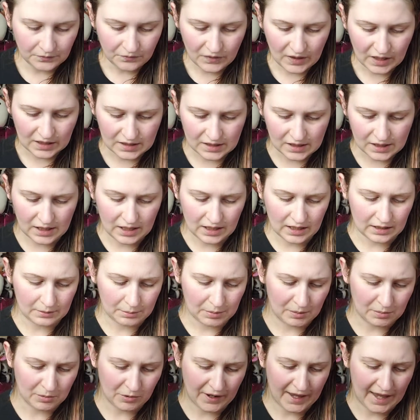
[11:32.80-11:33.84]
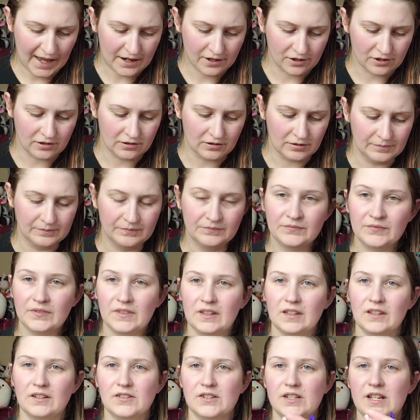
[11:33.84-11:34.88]
It's the purple cat girl.
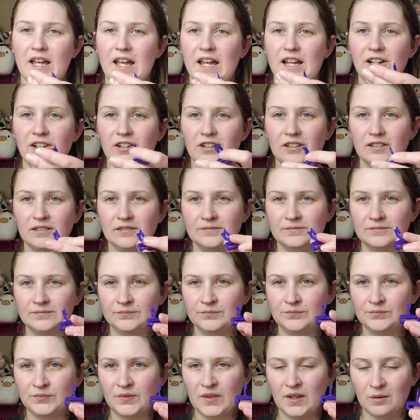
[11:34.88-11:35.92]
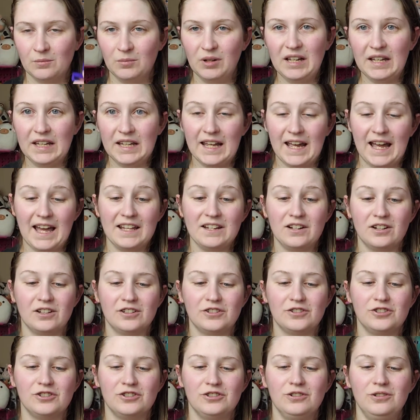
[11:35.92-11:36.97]
And there's a hanger, but it had her
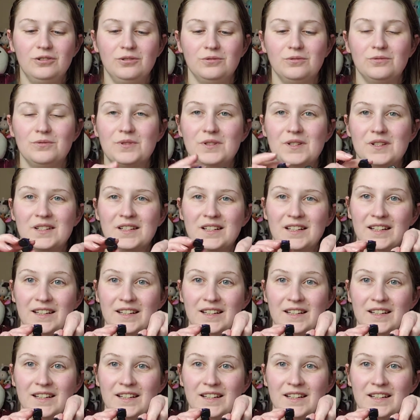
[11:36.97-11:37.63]
shoes.